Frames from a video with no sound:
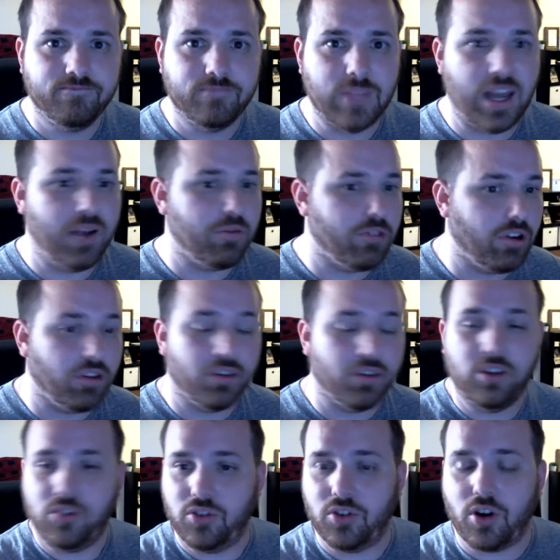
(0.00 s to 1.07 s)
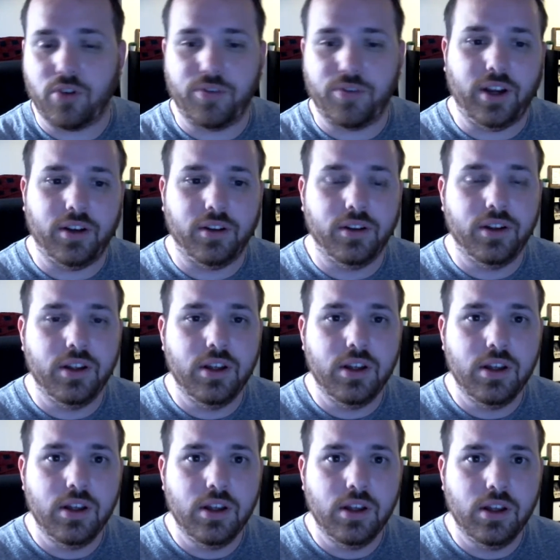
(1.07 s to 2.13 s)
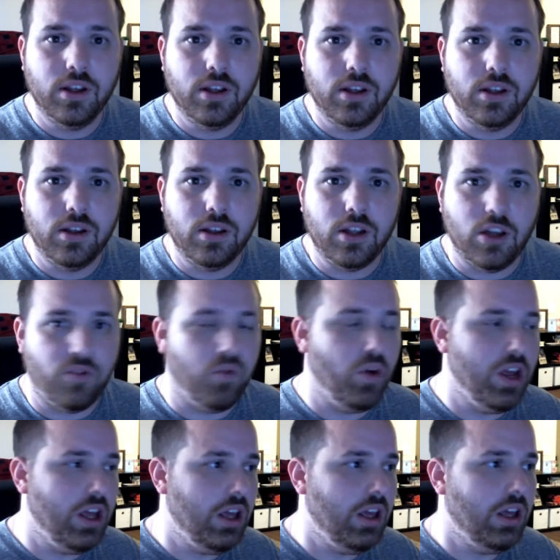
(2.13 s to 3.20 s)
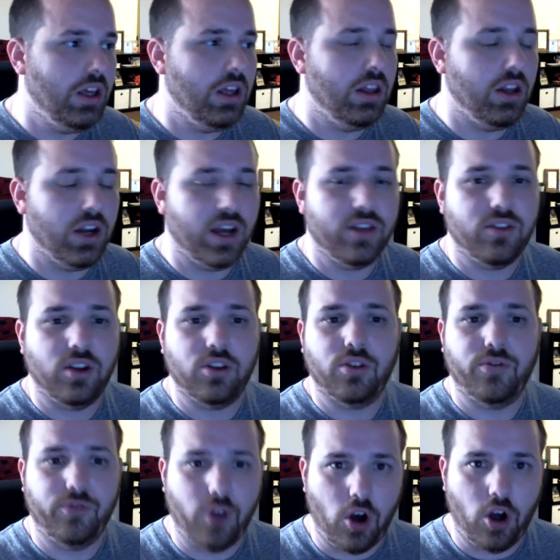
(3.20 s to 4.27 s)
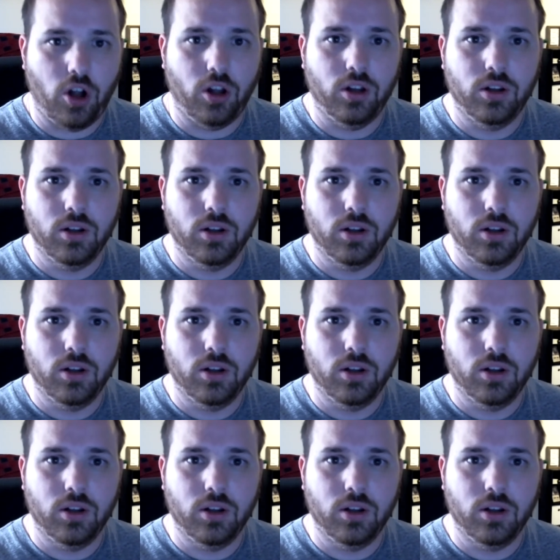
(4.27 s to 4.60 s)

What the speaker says: Adam Crigler, this is our fate. If we in the United States fall,